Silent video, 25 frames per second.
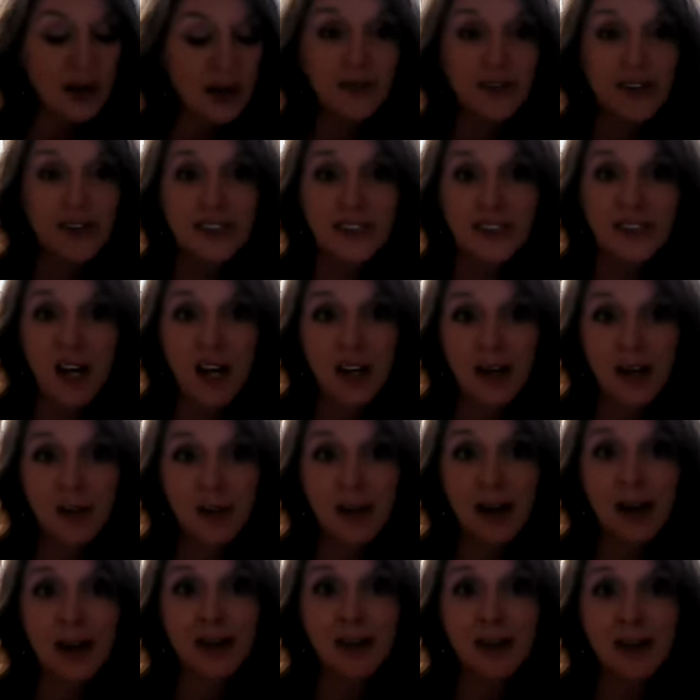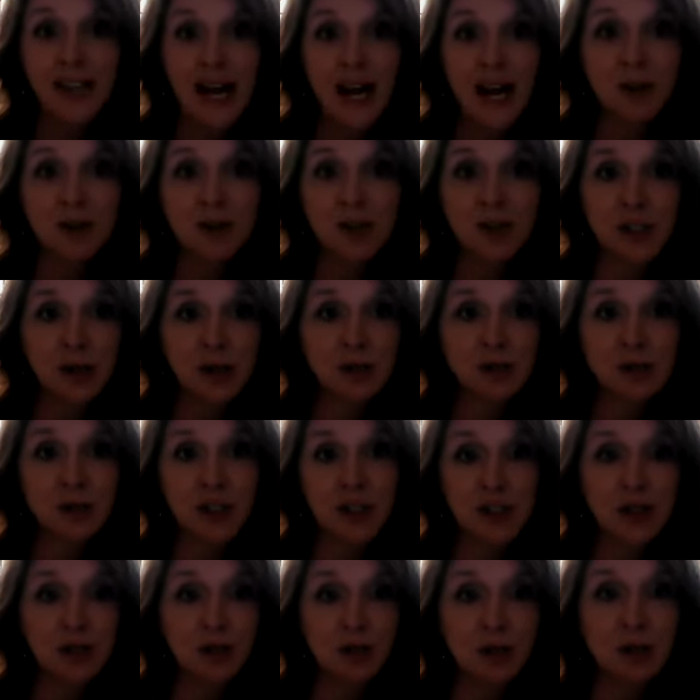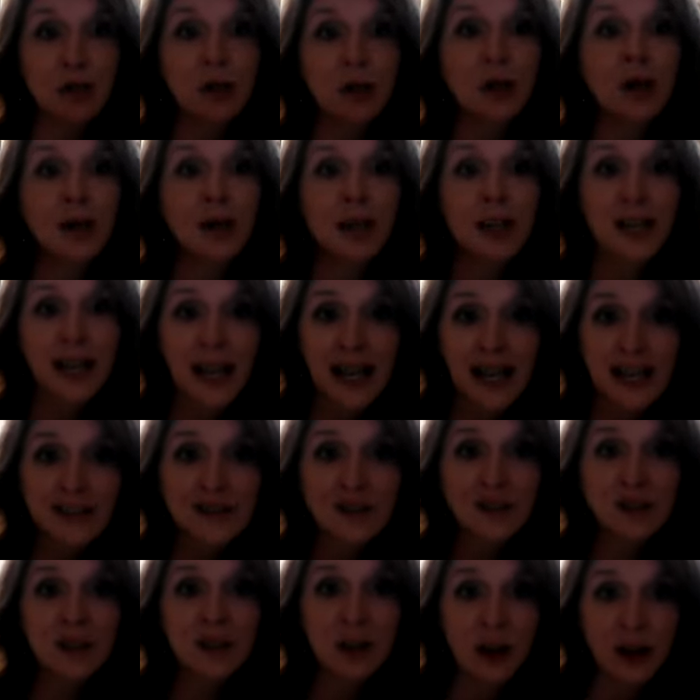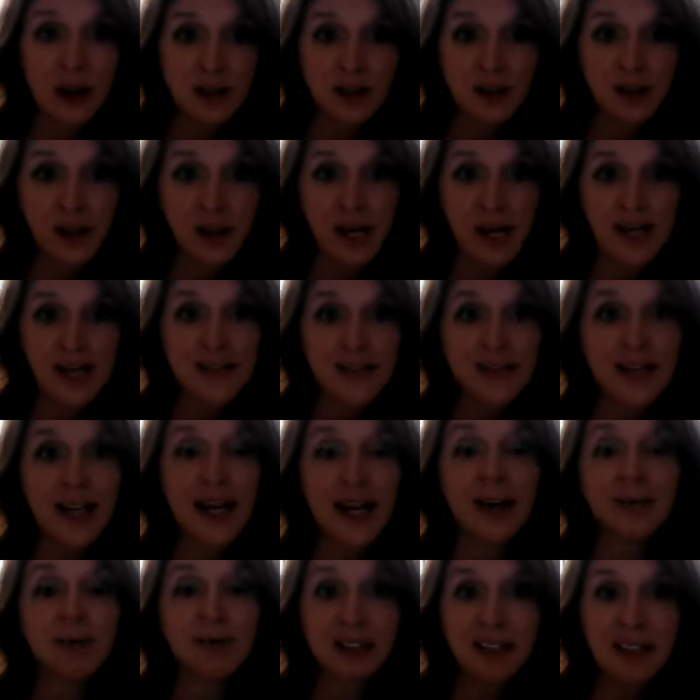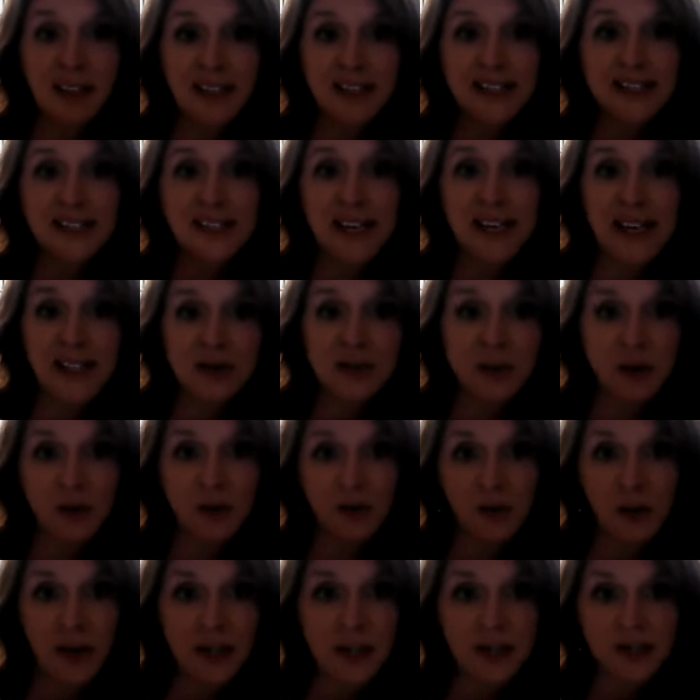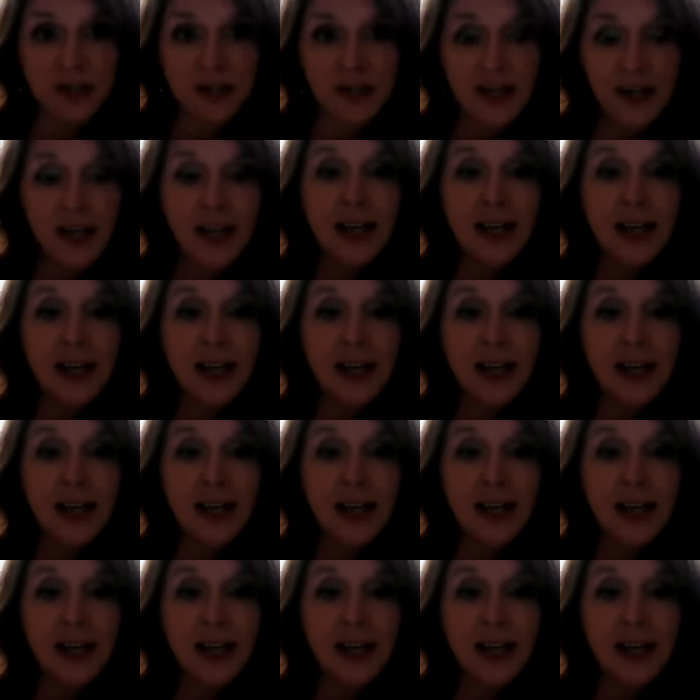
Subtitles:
This document allows you to cancel the contract and release the escrow funds.